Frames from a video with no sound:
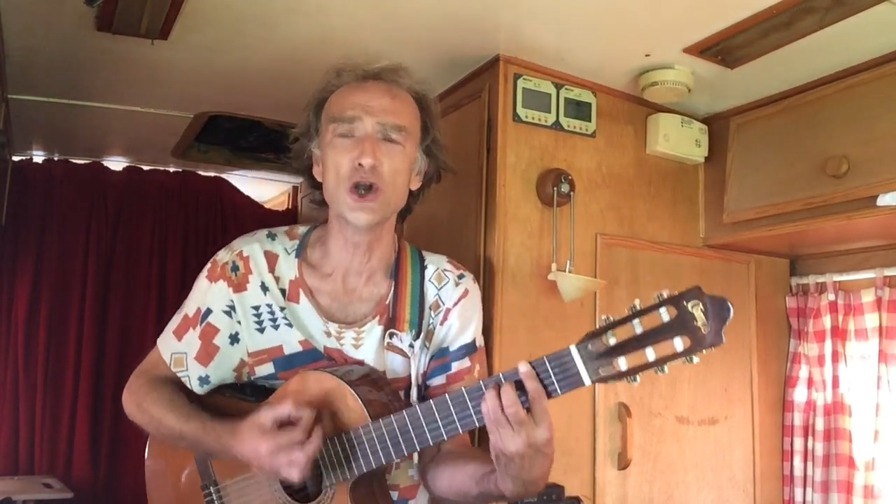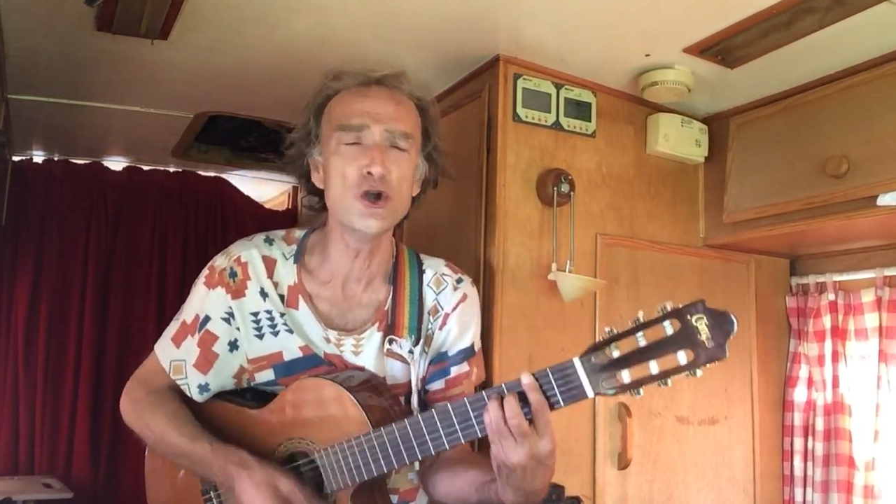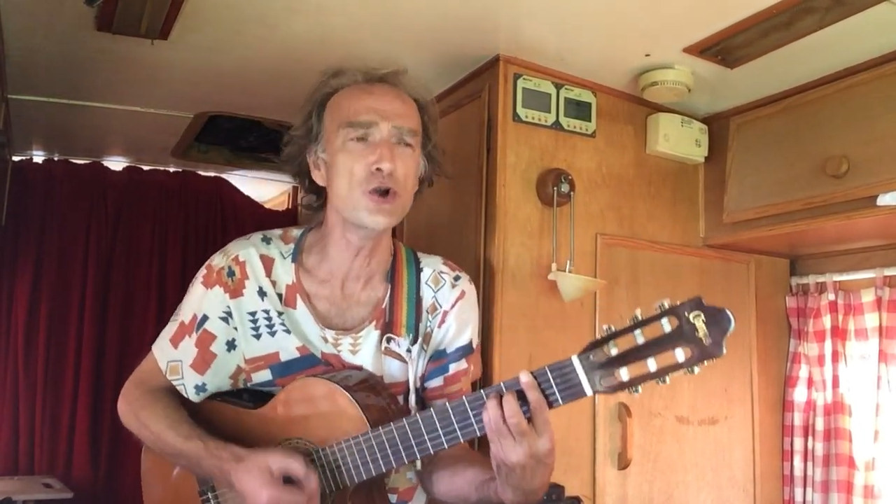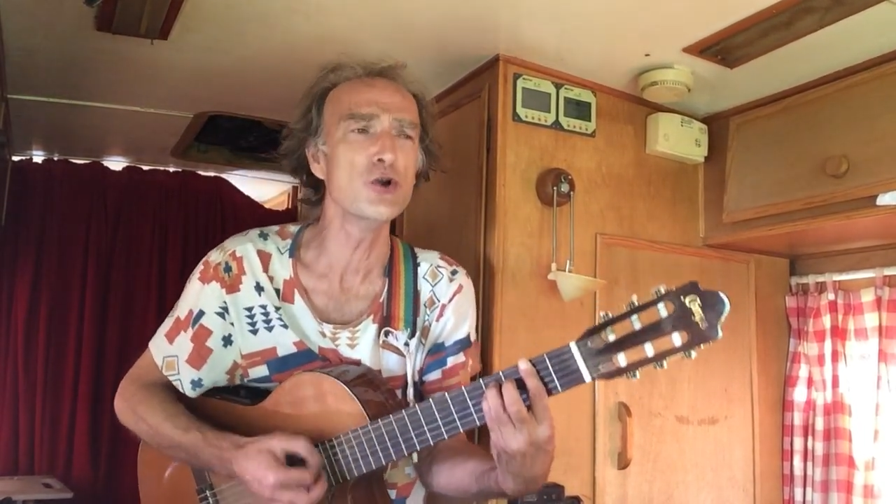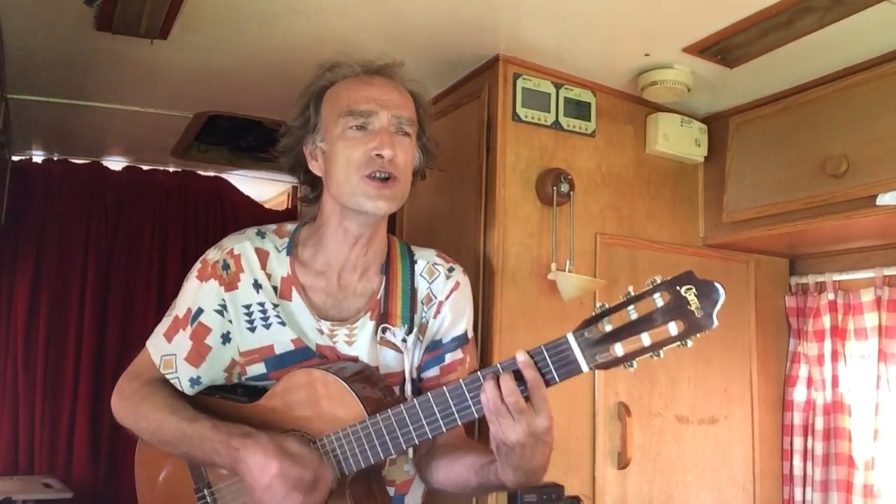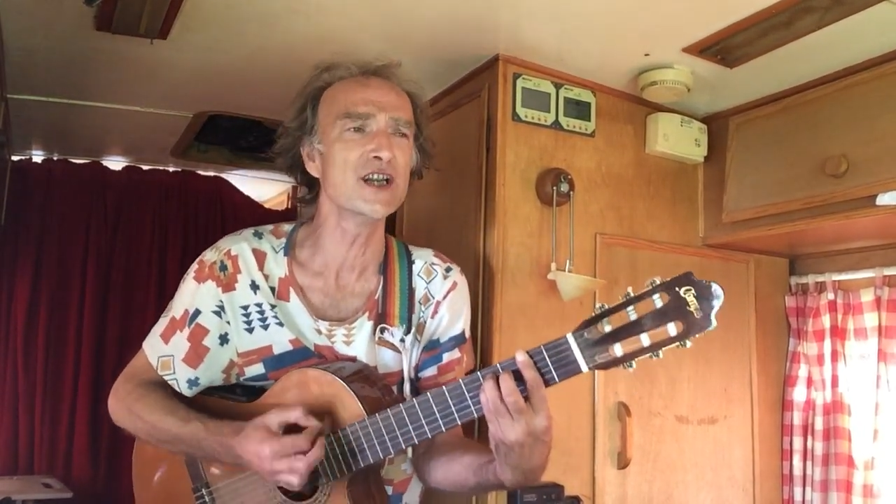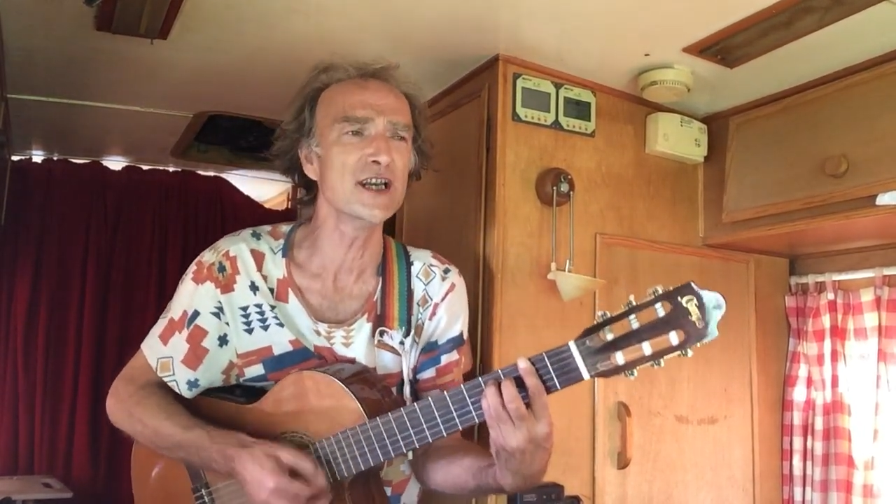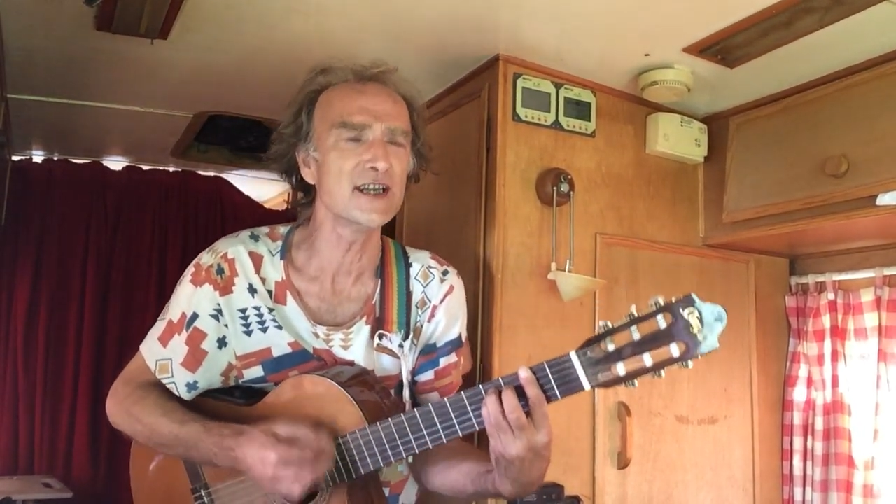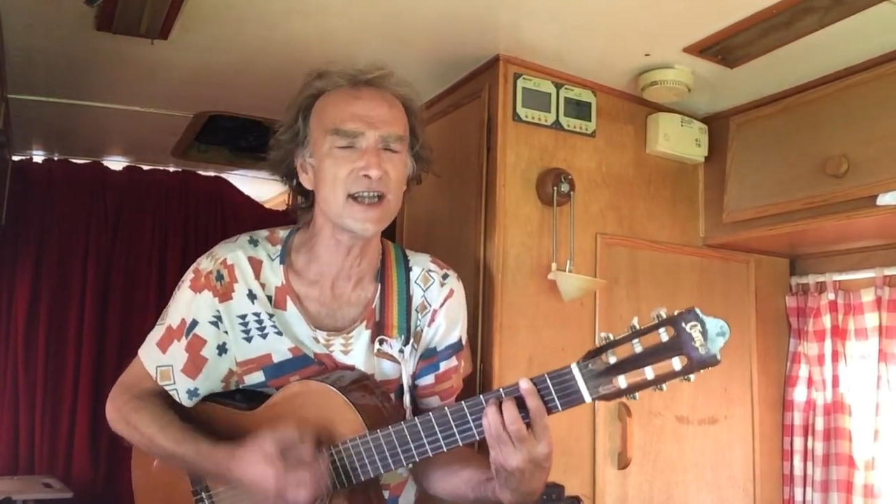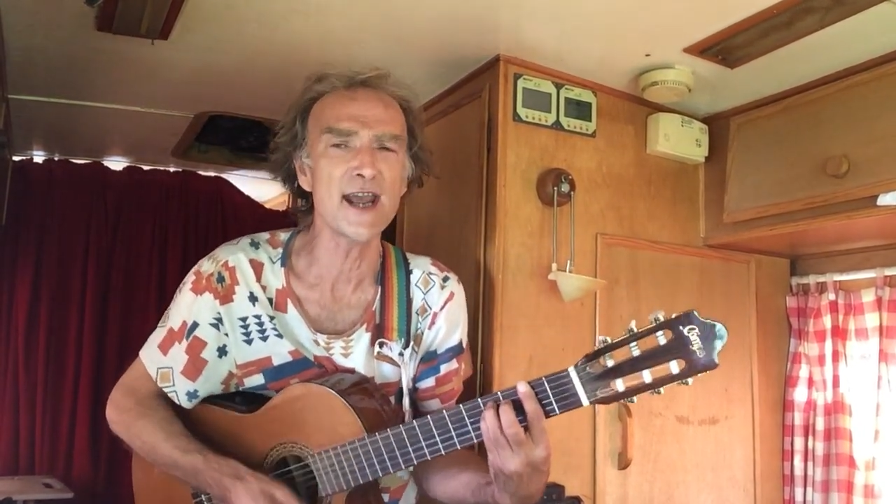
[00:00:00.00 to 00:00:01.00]
lose
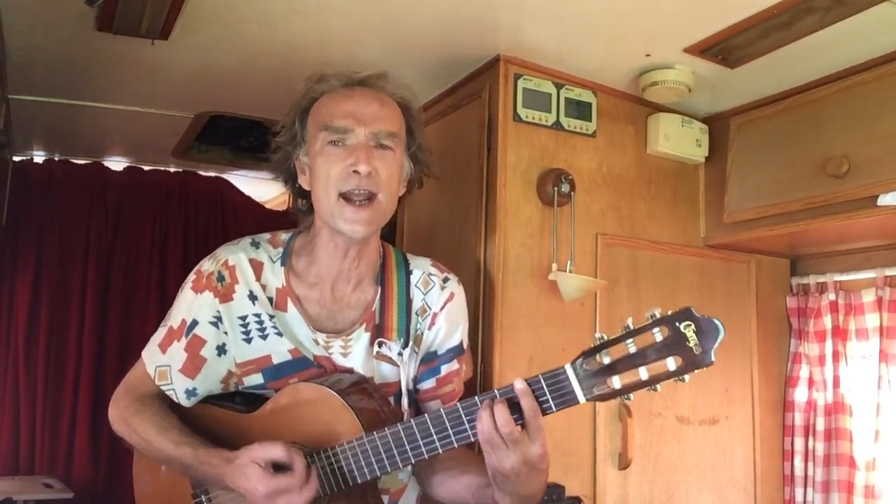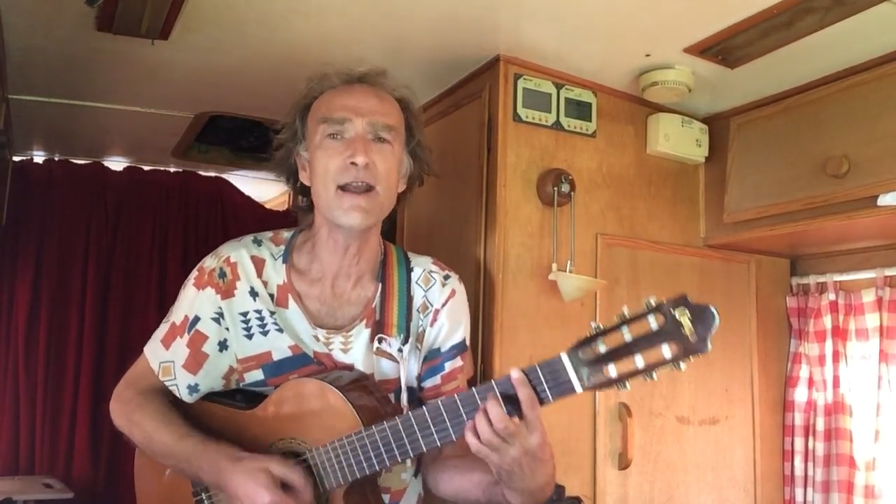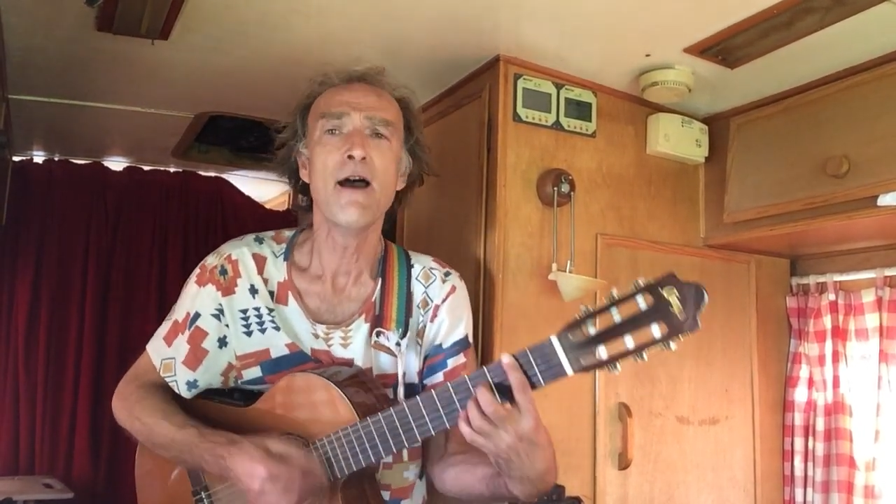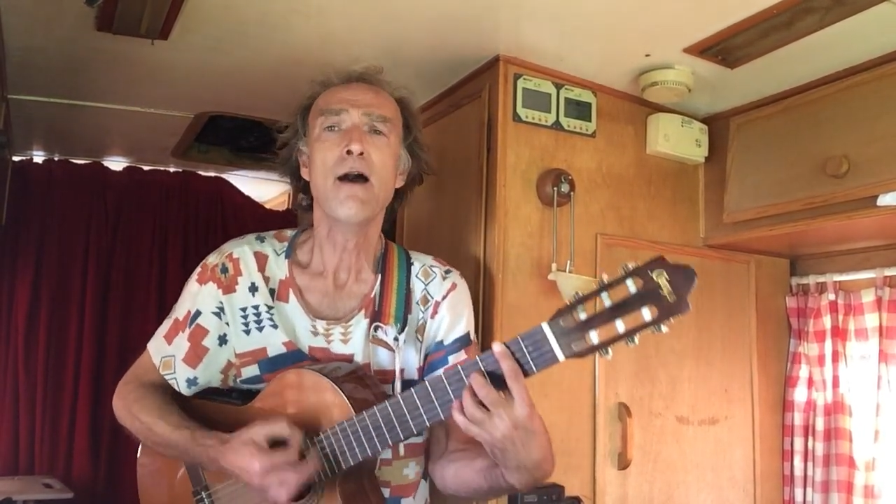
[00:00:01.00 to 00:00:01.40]
the day.